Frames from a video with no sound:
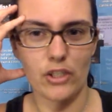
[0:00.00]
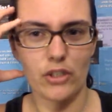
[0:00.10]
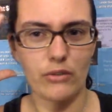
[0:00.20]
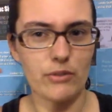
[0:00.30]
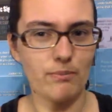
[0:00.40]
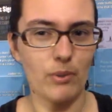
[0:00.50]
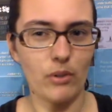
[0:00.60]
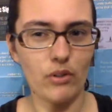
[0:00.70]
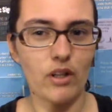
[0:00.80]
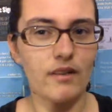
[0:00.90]
huge
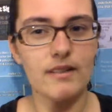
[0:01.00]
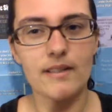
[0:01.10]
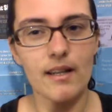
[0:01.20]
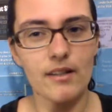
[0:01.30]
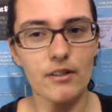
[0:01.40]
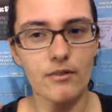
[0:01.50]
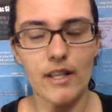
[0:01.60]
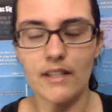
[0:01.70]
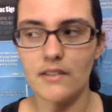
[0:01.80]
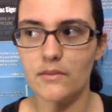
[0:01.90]
bulk on the side of their
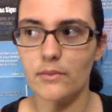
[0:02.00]
face,